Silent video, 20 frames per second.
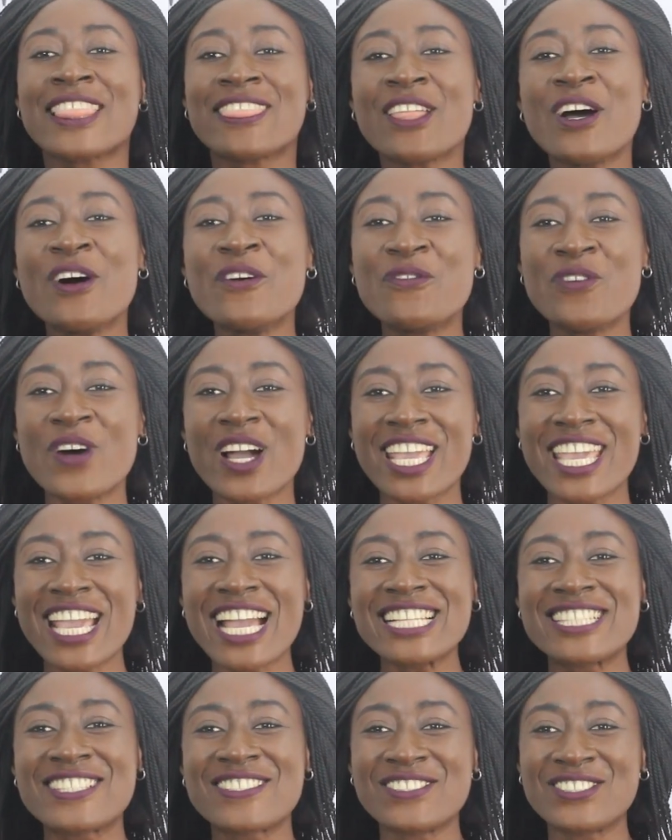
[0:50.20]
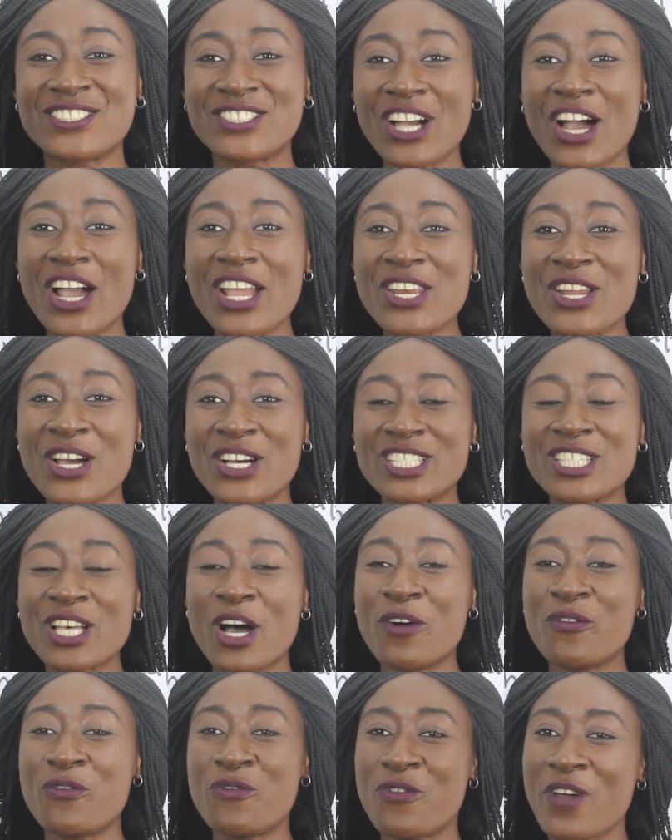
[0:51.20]
Don't forget to join us
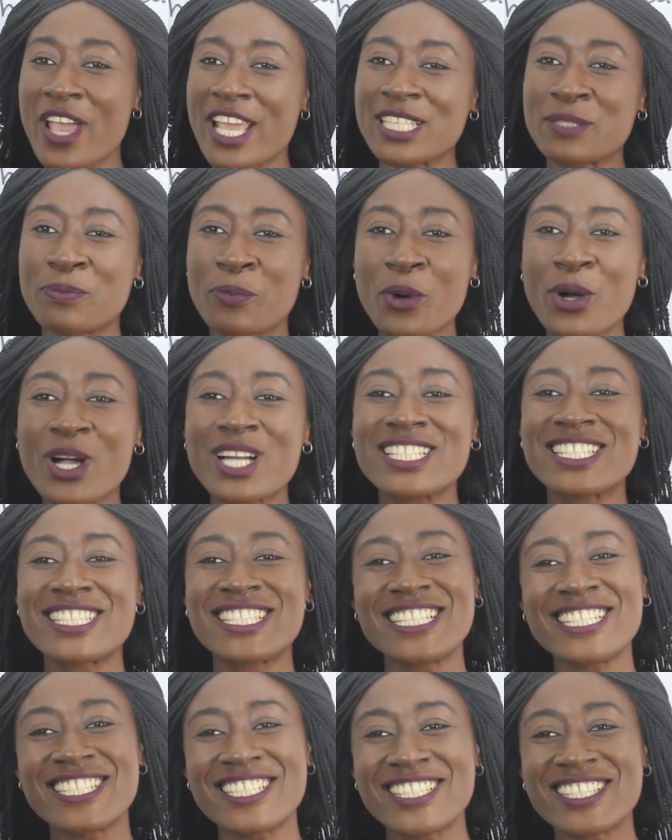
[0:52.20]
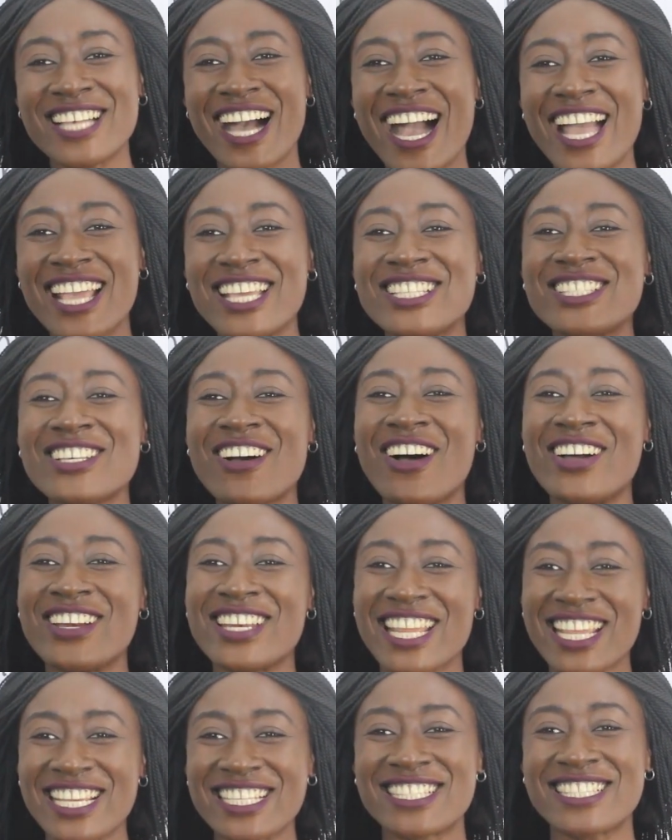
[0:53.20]
on Facebook, T G Designs, on
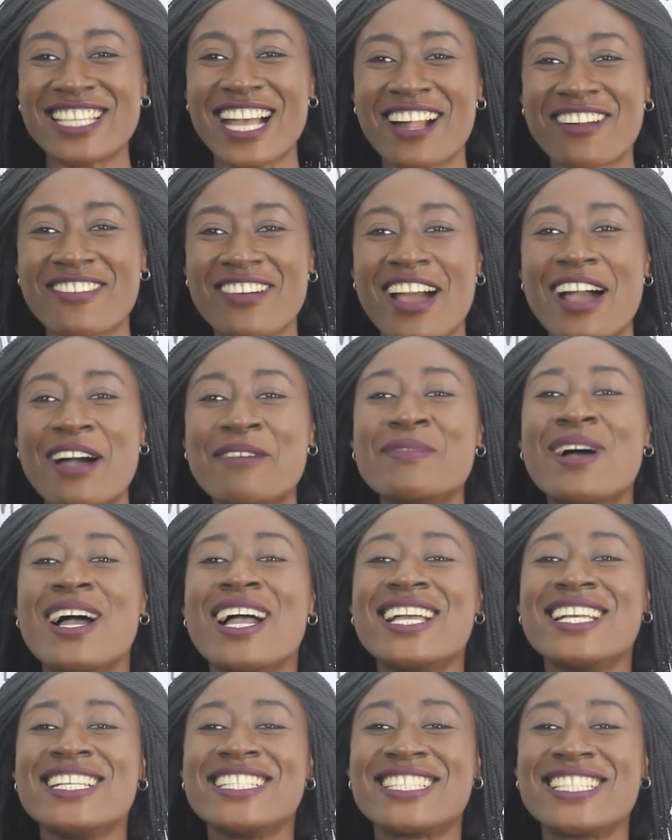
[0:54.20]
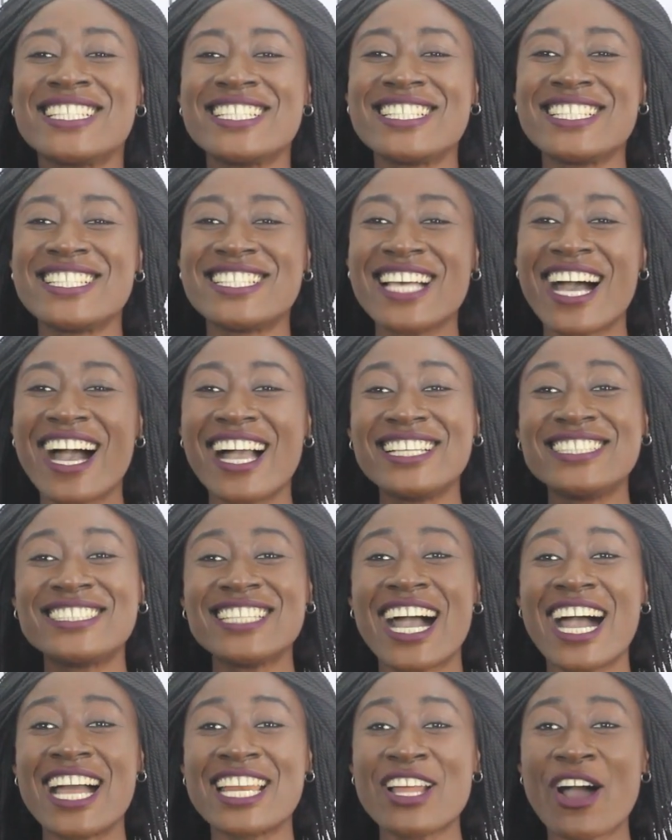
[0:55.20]
Instagram, T G
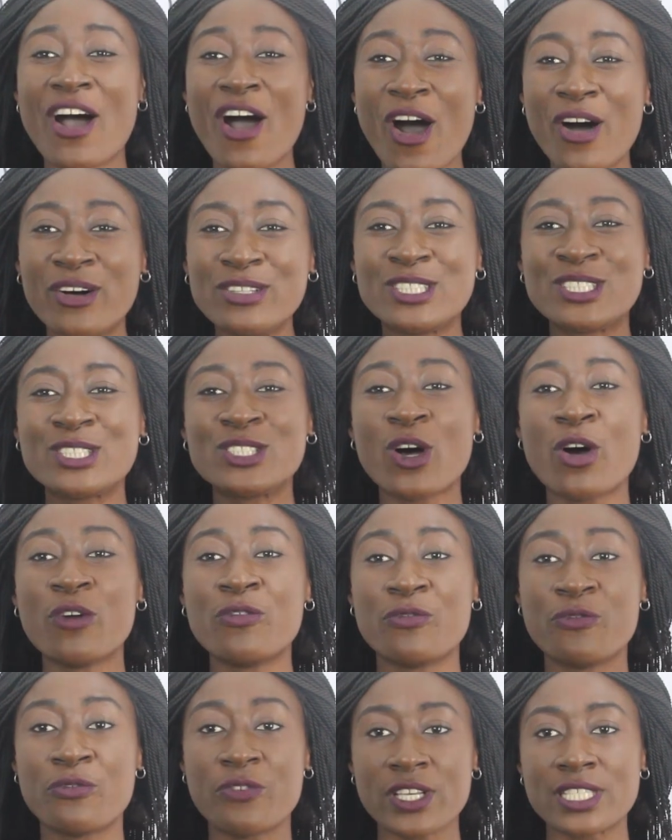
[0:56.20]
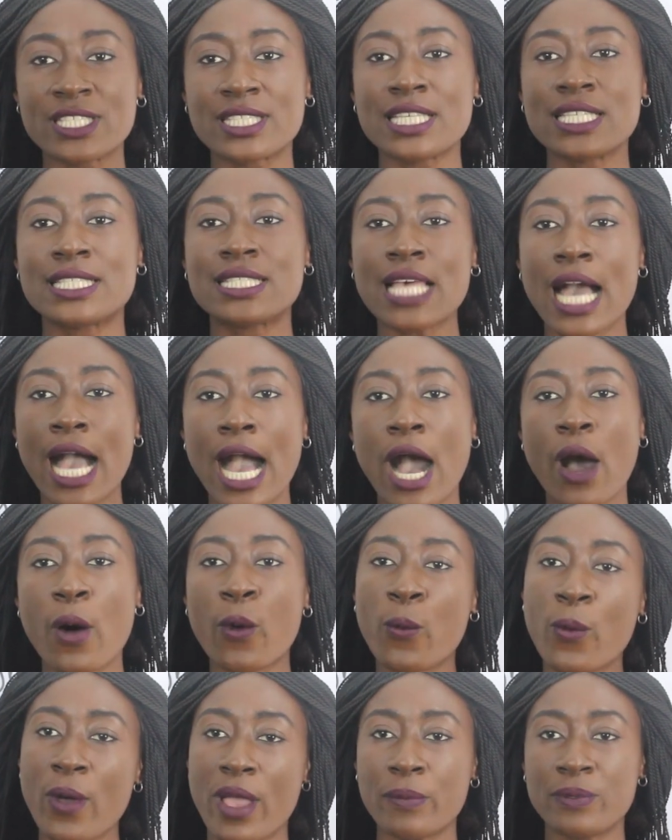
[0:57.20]
Designs, and also visit
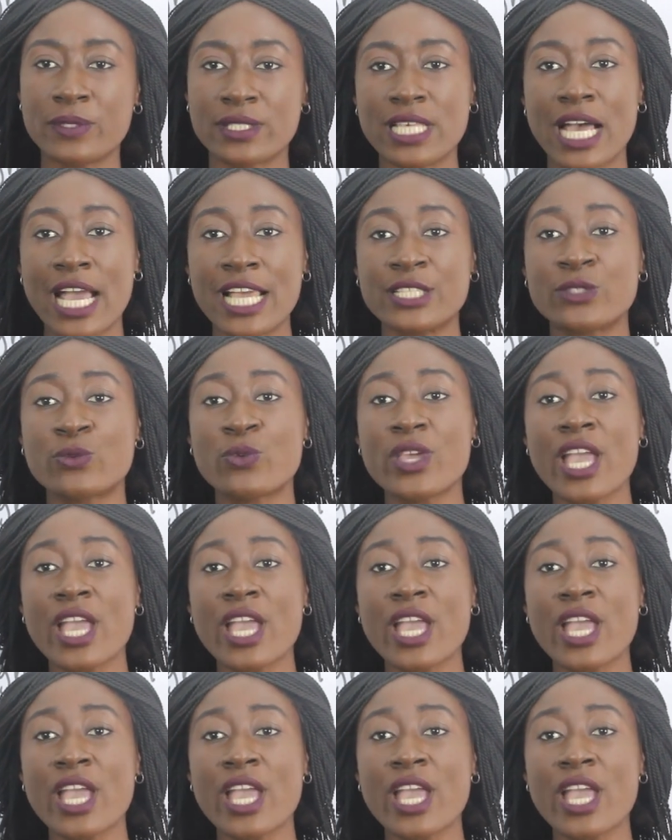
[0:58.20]
our website.